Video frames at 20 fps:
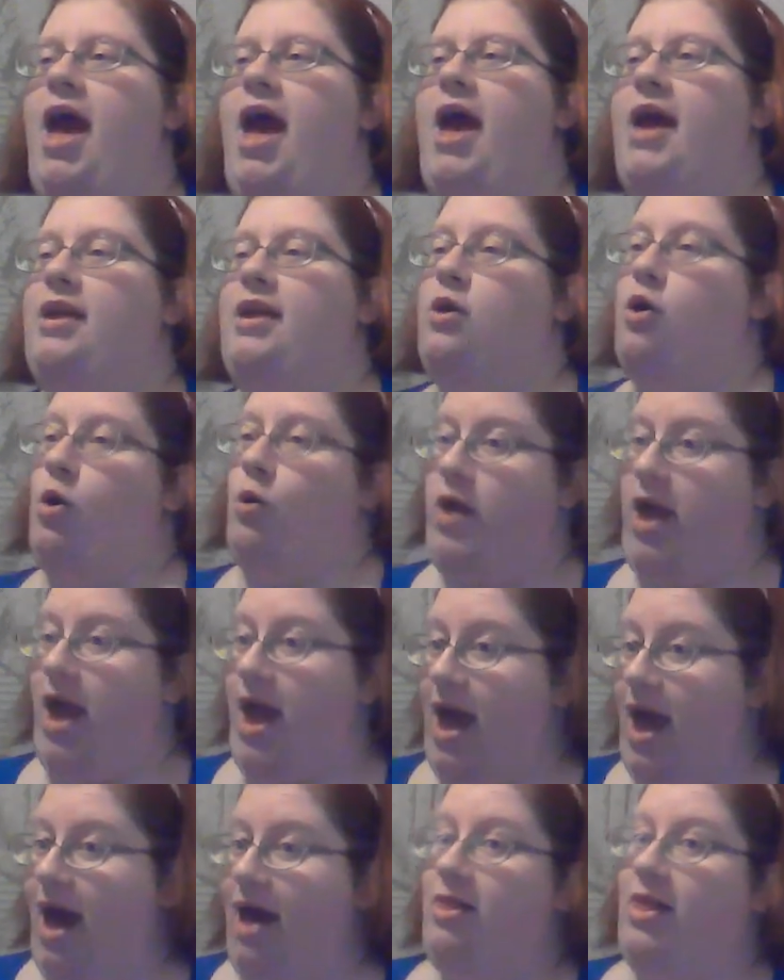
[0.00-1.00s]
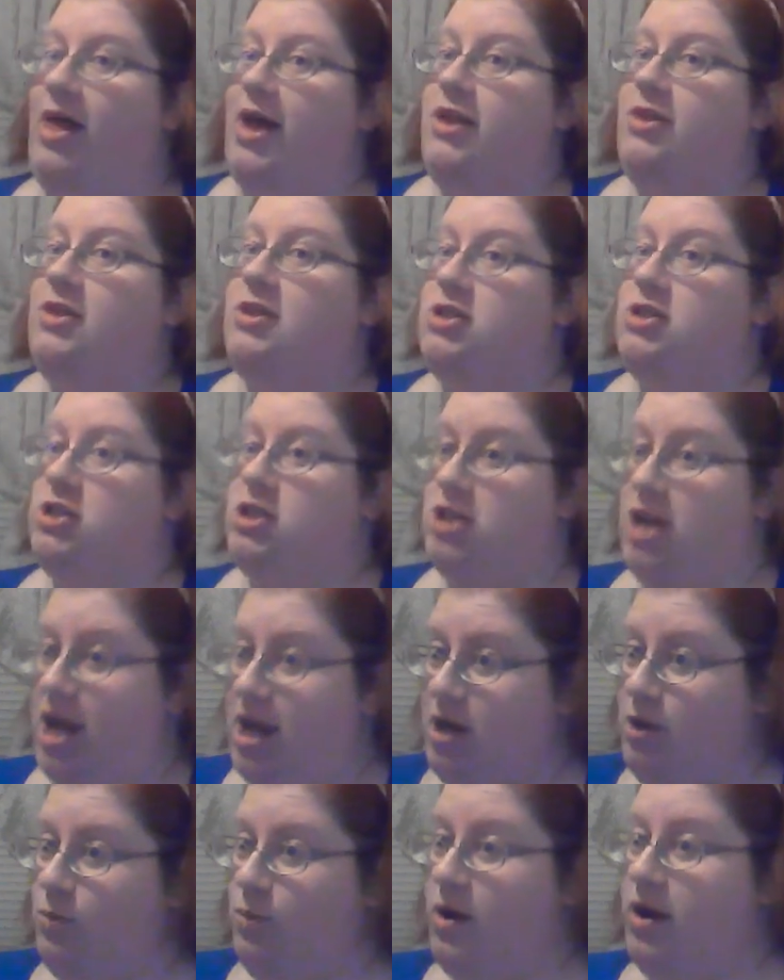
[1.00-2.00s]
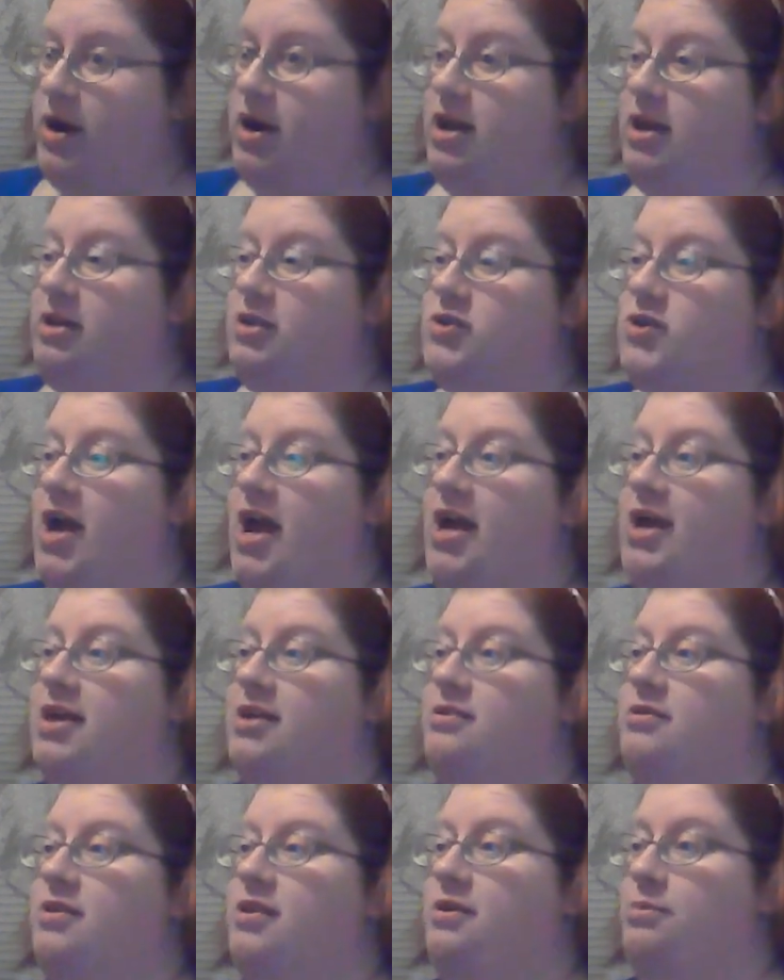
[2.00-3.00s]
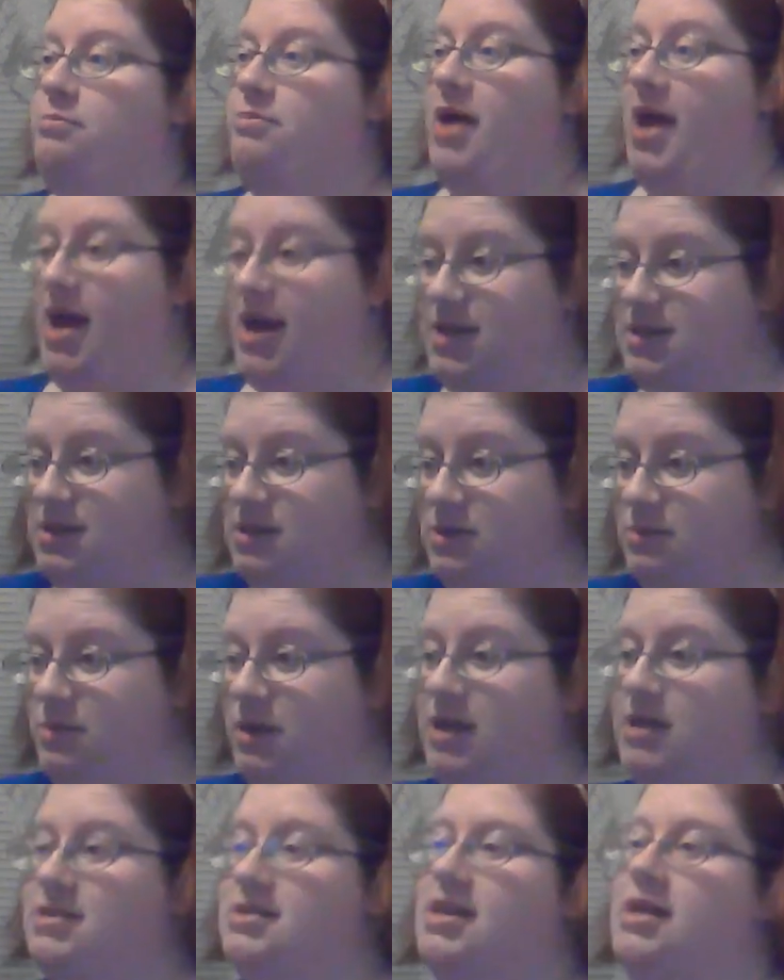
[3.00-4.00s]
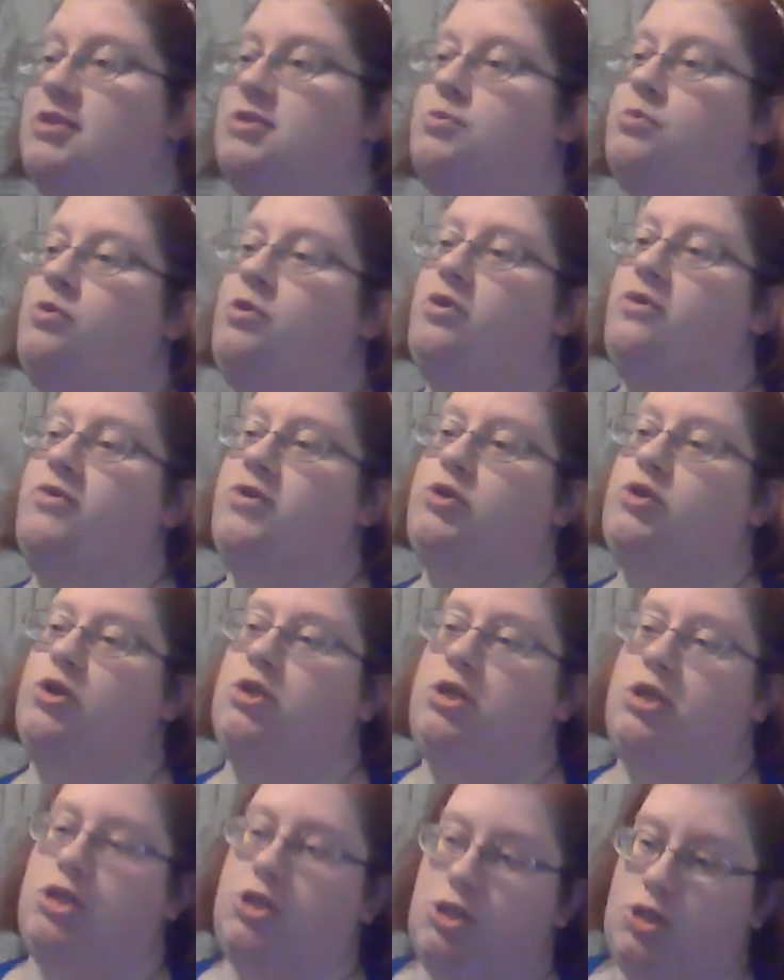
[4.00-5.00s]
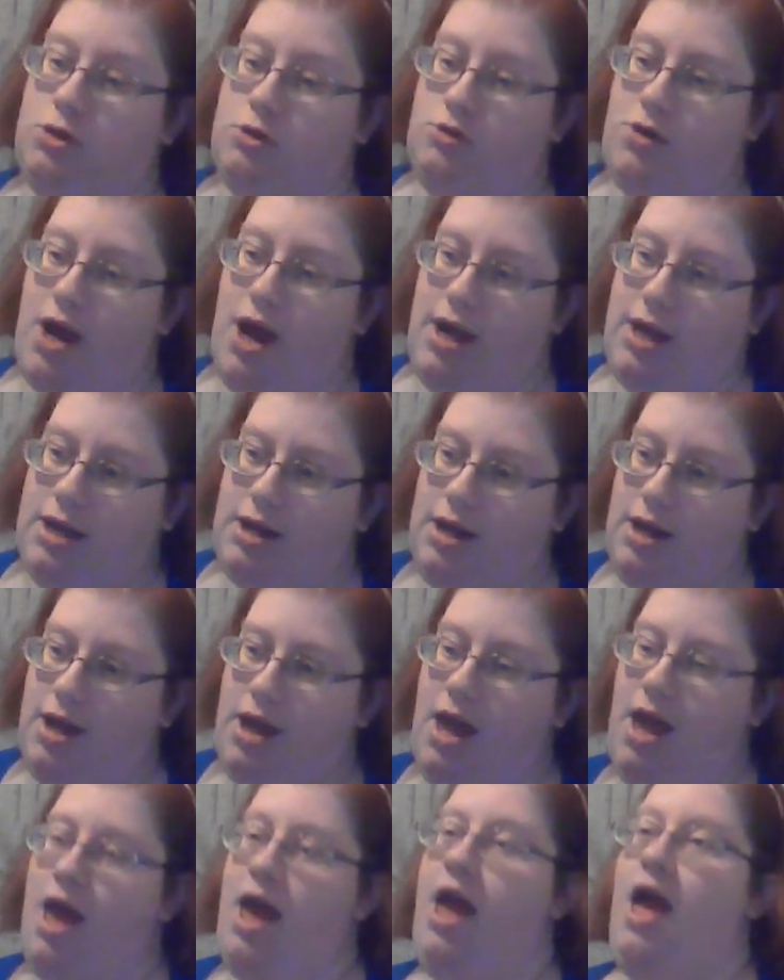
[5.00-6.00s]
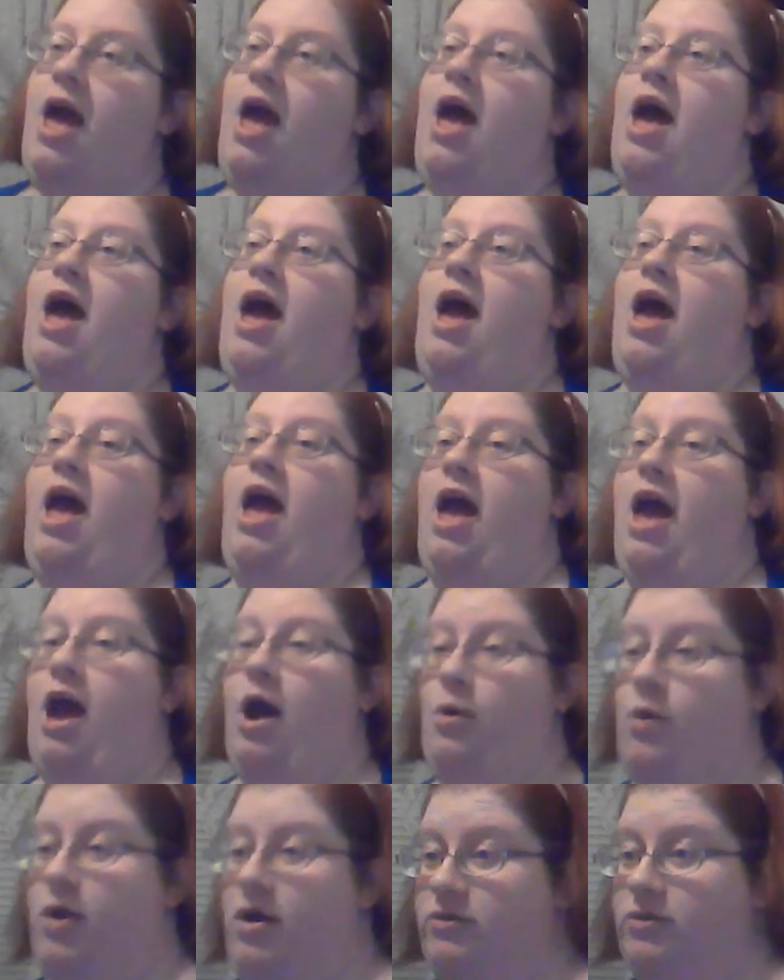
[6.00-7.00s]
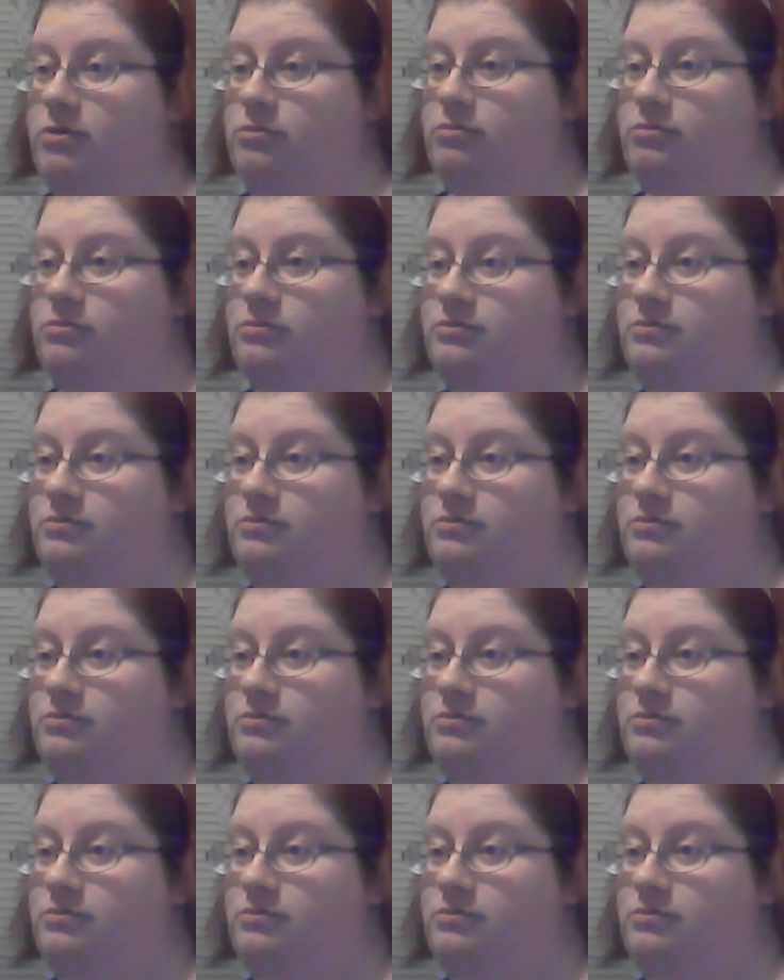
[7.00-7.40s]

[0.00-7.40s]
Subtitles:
and okay, I like the January dragon the best because that's more of a traditional dragon. However,